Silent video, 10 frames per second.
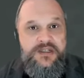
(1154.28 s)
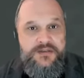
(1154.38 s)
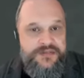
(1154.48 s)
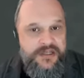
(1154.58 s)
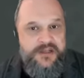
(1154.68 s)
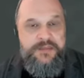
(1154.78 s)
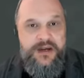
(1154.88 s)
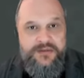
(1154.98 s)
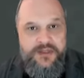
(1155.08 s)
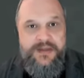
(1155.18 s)
you think
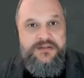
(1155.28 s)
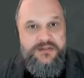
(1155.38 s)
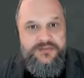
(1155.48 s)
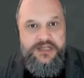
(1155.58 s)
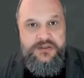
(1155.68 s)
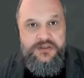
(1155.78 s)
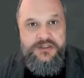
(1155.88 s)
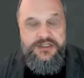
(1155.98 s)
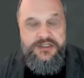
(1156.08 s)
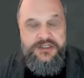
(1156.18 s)
about the amount of
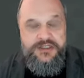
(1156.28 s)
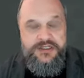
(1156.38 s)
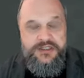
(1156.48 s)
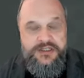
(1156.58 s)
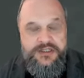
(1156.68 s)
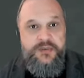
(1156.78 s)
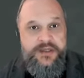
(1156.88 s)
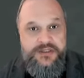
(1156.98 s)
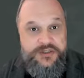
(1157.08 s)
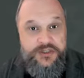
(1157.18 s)
technology that was
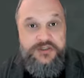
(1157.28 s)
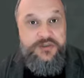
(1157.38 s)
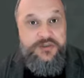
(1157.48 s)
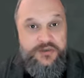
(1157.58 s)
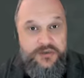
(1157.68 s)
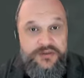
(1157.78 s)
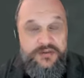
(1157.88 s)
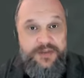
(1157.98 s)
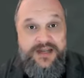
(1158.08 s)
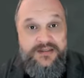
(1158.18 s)
implemented just during the course of
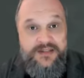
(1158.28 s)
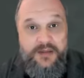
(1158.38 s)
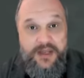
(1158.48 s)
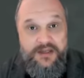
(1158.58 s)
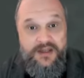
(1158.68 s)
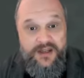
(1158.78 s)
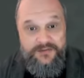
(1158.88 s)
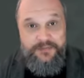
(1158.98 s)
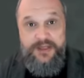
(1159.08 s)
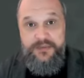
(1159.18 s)
the pandemic for
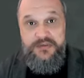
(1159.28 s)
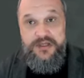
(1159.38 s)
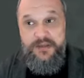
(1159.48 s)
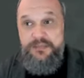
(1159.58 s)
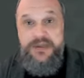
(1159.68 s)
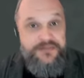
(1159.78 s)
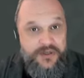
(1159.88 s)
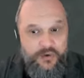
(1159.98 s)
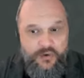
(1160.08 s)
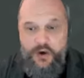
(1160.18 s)
people to pivot
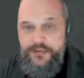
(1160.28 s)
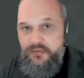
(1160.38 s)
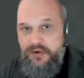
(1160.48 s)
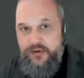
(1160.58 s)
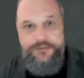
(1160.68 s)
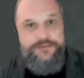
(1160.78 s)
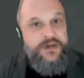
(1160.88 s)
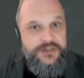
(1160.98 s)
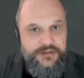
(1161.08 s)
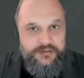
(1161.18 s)
or operate or
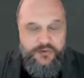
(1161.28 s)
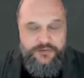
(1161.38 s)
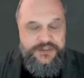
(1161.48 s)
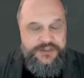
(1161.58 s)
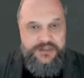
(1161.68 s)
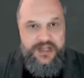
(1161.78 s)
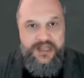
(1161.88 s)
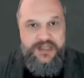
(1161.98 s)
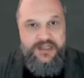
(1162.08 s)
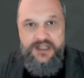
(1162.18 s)
function more
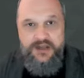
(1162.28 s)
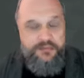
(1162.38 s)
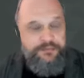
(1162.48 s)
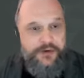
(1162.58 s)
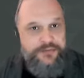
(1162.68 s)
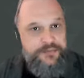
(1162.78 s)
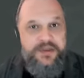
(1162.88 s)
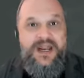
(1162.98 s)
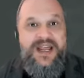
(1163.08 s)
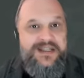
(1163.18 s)
efficiently, both
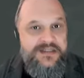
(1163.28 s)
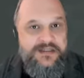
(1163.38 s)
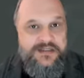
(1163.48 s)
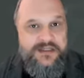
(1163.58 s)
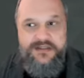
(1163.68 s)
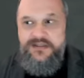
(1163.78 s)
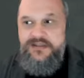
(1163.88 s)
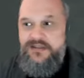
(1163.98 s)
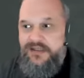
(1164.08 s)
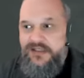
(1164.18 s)
planned
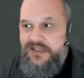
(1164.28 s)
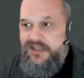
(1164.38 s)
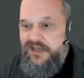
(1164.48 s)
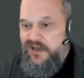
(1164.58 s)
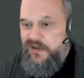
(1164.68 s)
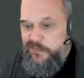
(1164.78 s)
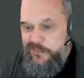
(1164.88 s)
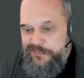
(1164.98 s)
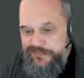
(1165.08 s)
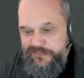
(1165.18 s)
and
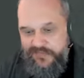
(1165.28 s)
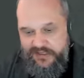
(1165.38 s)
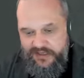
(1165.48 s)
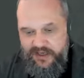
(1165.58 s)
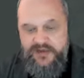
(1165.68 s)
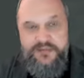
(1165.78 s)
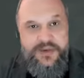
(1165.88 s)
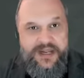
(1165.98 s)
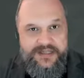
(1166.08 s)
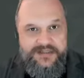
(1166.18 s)
um,
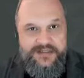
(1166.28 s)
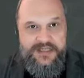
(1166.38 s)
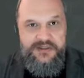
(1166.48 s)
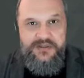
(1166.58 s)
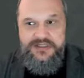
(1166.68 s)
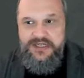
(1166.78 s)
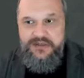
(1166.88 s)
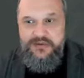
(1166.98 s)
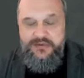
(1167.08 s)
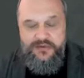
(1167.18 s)
unplanned technology
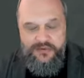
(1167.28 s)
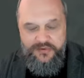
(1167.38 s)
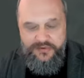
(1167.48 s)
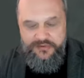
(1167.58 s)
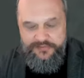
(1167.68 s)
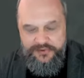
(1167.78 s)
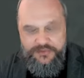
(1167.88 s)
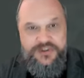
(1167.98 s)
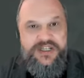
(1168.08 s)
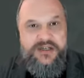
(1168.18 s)
or, or, or sort
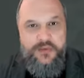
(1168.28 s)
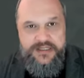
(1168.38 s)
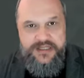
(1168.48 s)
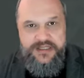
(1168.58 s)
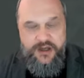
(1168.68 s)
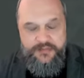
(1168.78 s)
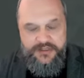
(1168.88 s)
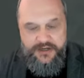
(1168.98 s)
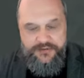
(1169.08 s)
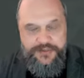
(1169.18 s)
of shadow IT type
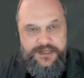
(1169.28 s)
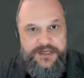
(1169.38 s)
stuff.